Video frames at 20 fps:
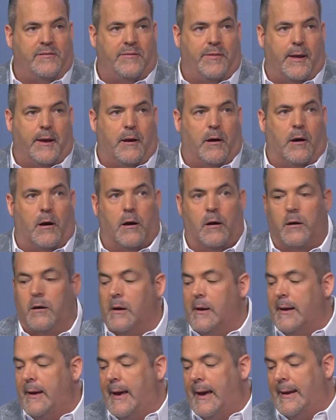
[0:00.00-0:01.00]
they are
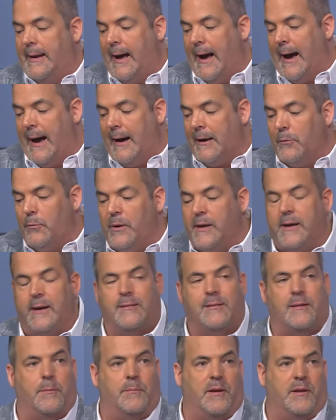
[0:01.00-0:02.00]
and how do we
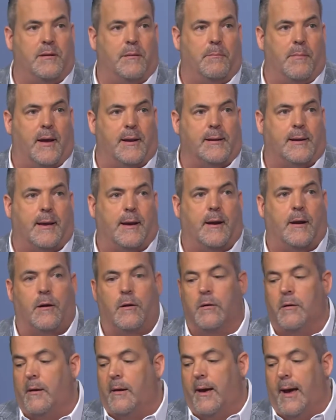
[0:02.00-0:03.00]
get them into
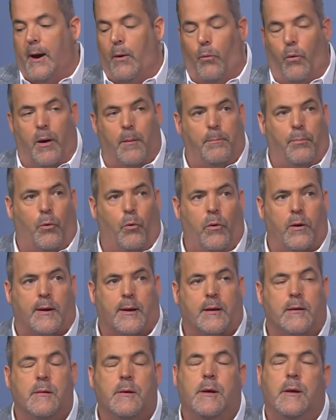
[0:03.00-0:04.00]
Medicare at what point.